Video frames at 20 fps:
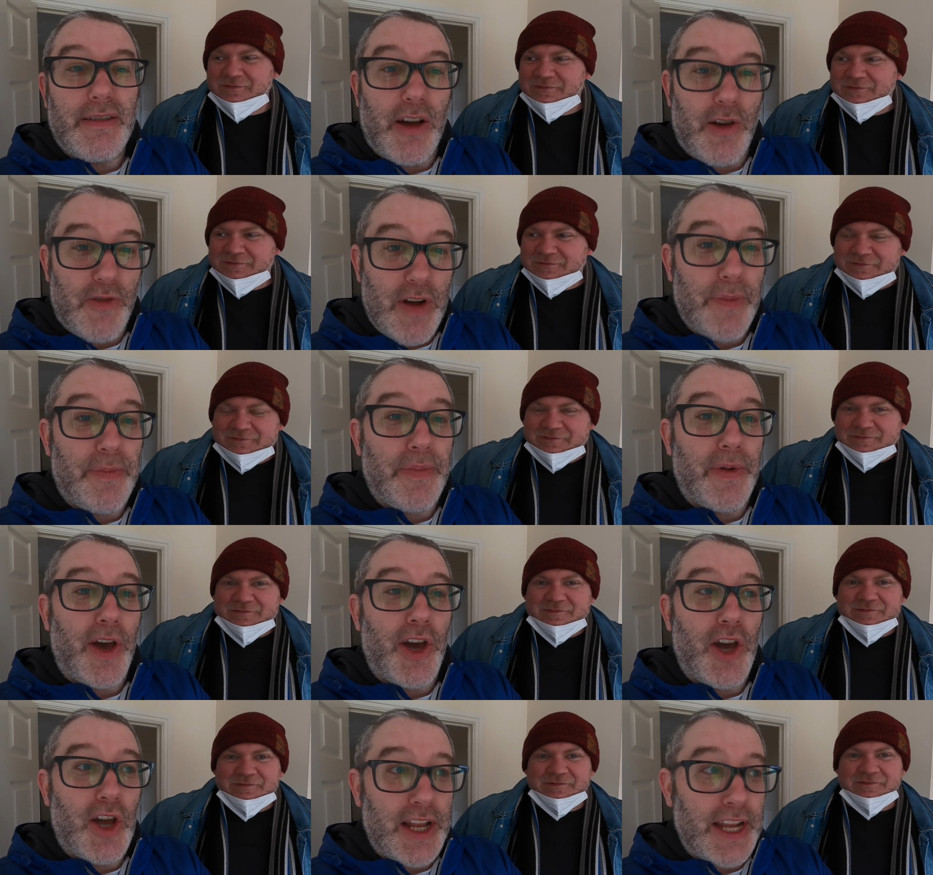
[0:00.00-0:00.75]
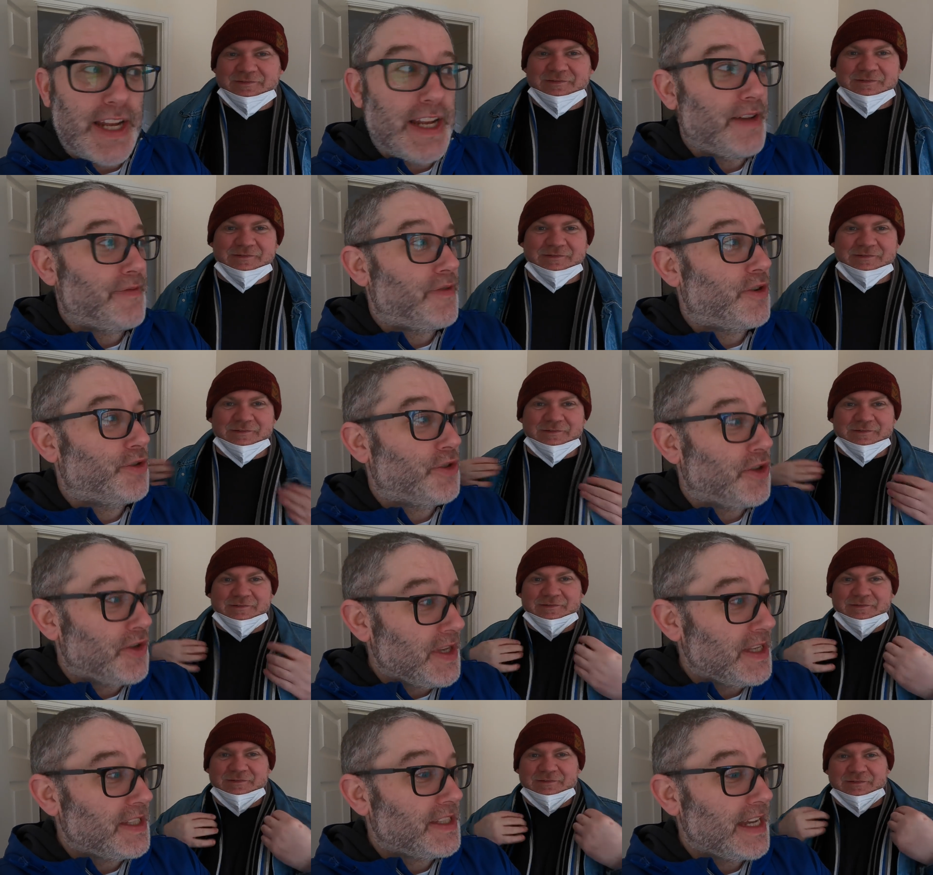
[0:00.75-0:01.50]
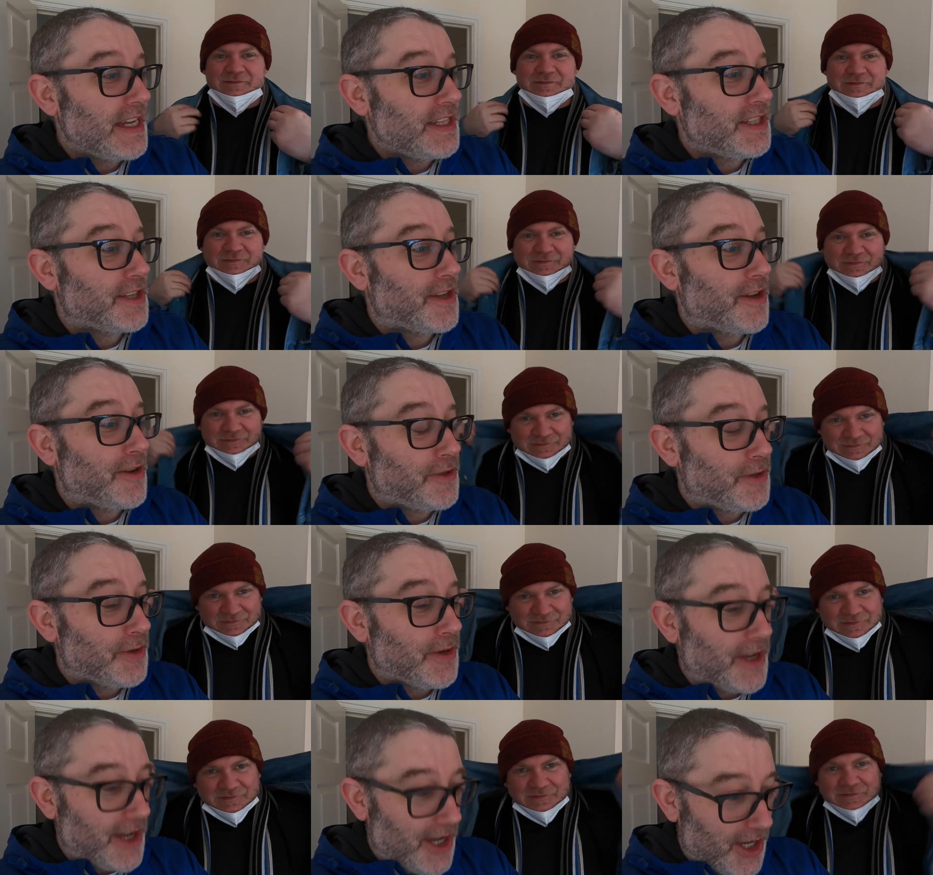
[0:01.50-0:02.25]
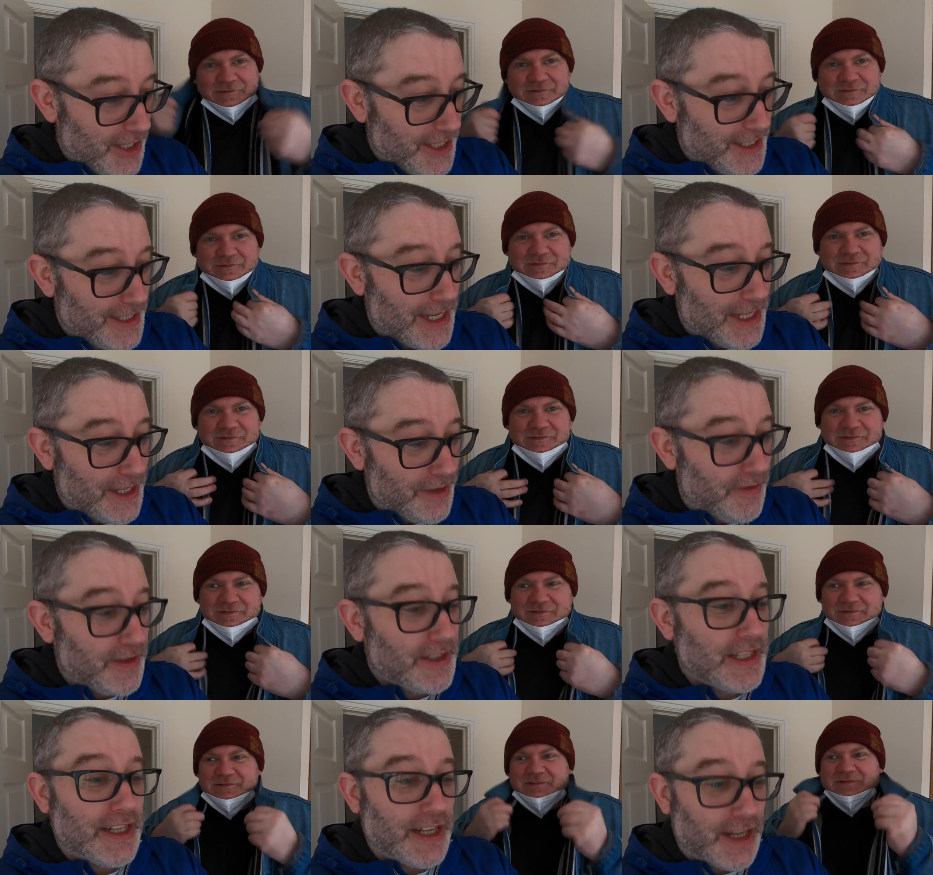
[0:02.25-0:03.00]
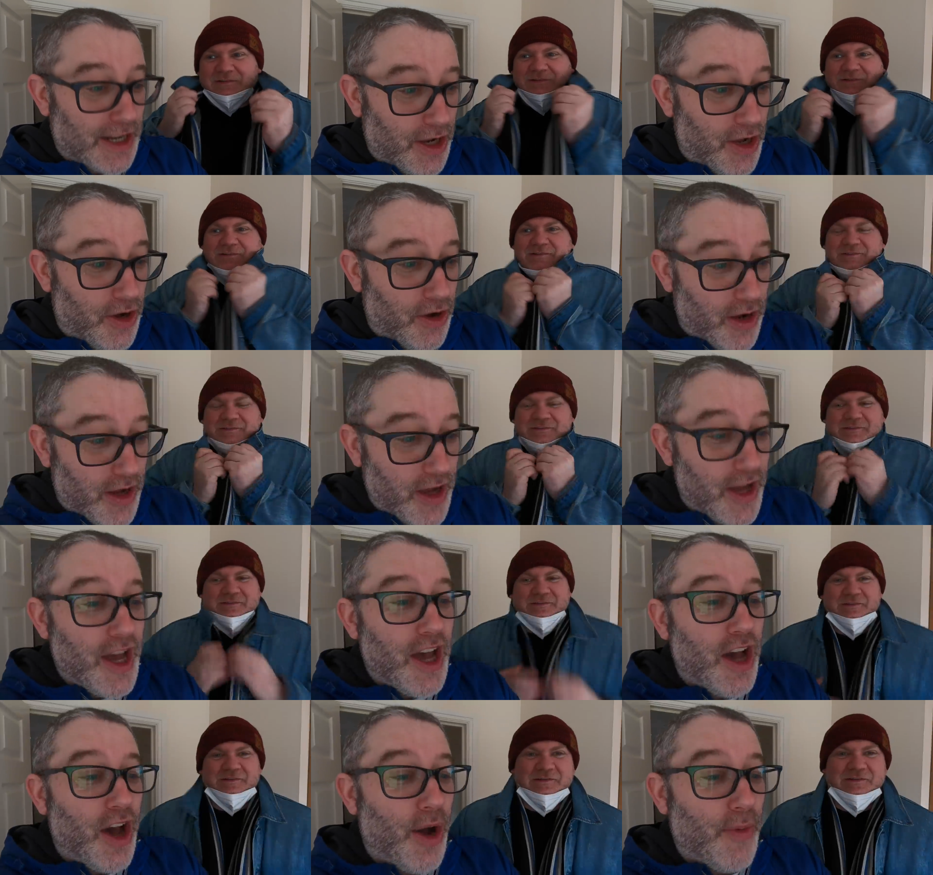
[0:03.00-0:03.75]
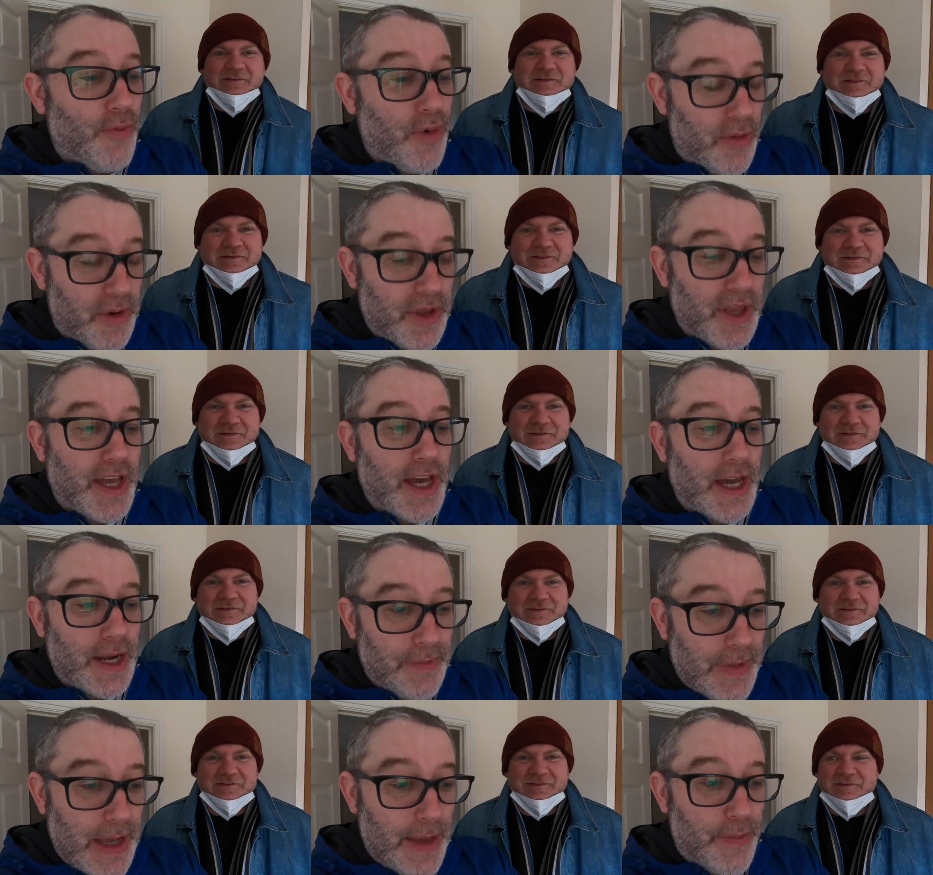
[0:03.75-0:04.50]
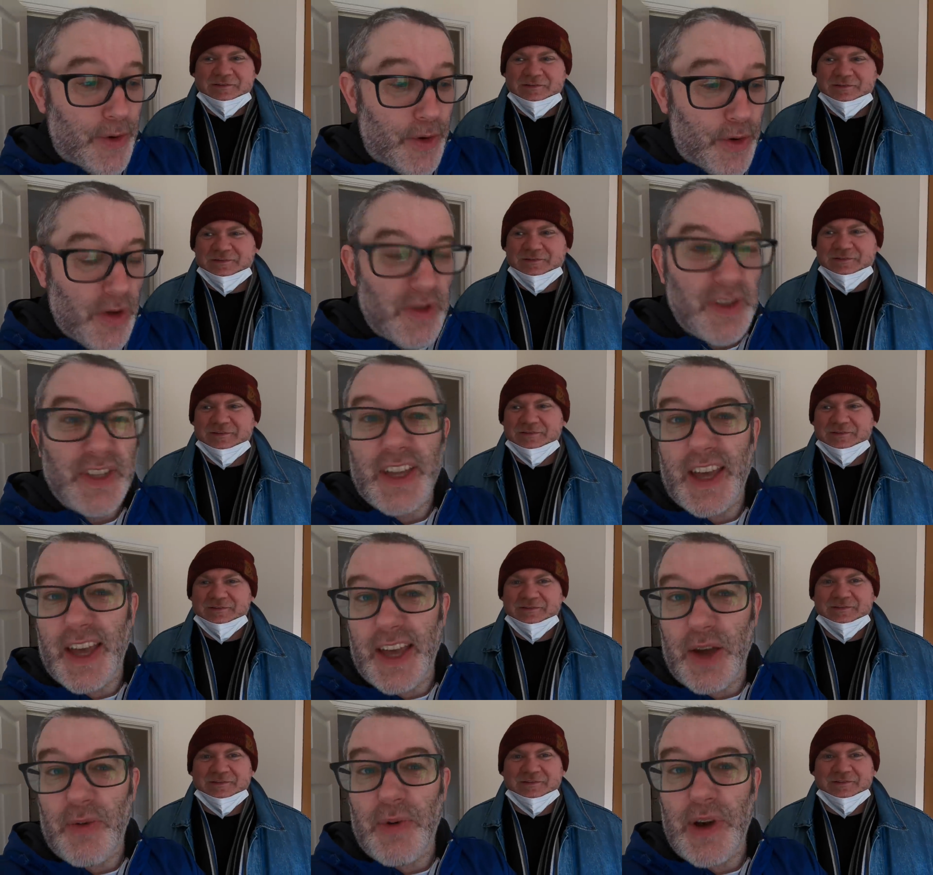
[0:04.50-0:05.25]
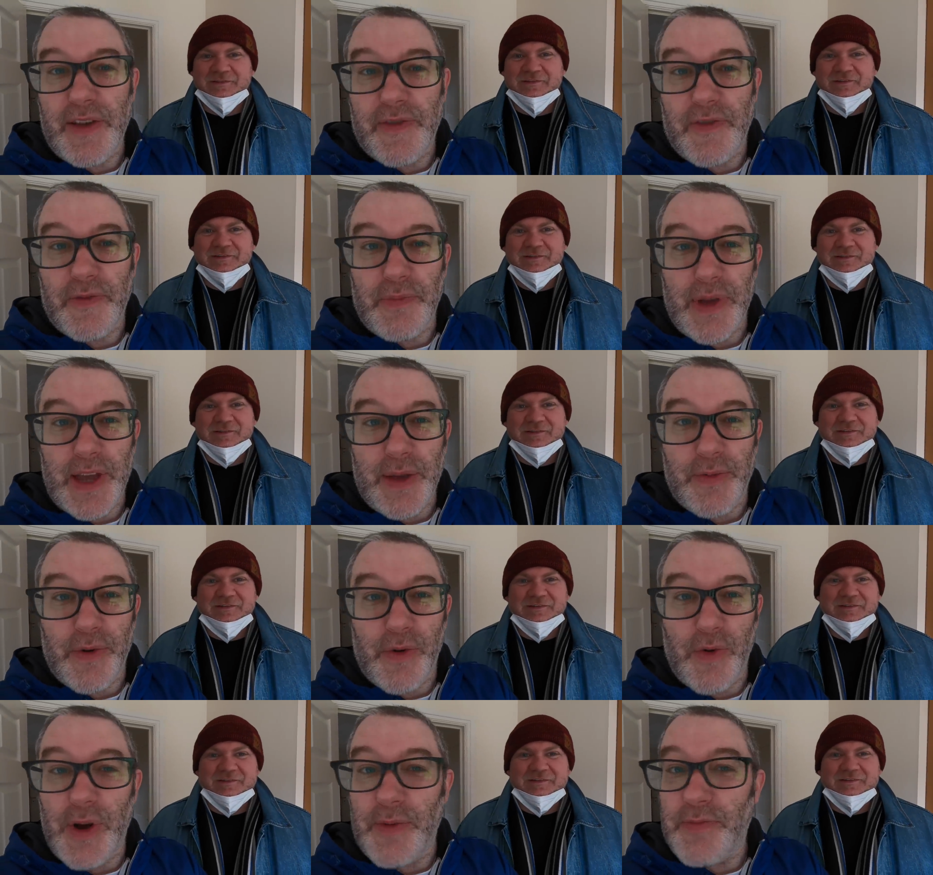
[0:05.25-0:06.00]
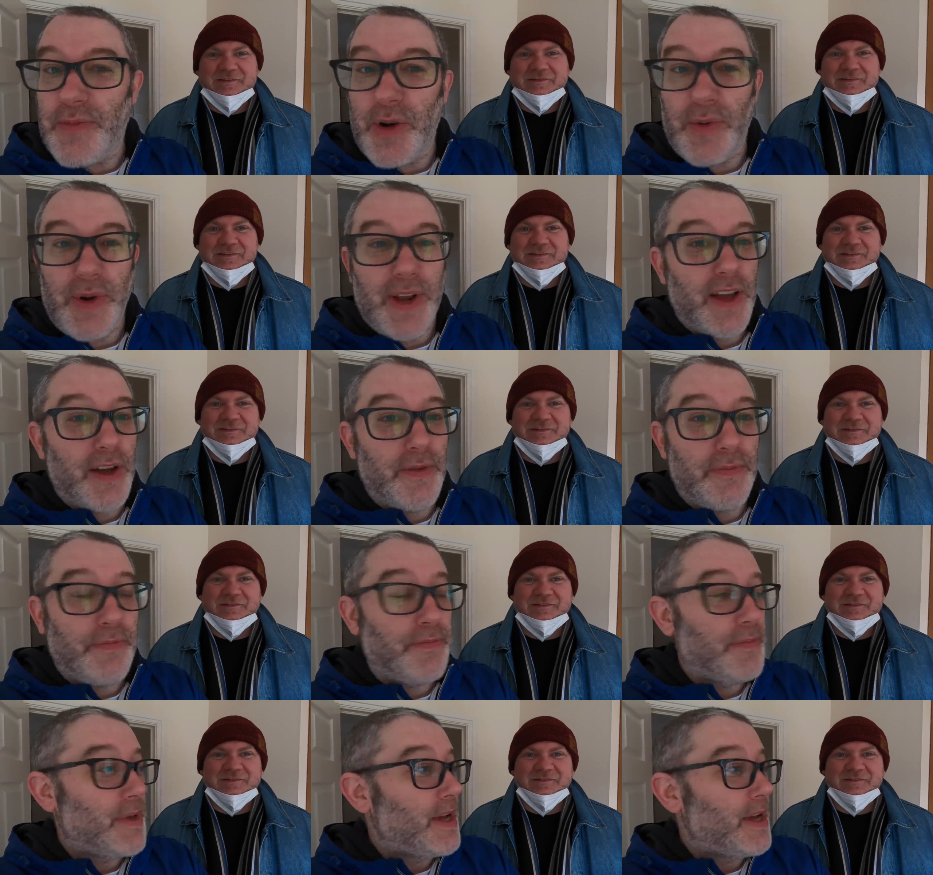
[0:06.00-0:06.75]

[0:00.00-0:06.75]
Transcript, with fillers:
Speaker 1: are up early enough on New Year's Day to go to a garden centre for 10 o'clock are probably the kind of people who are staying away from people and probably are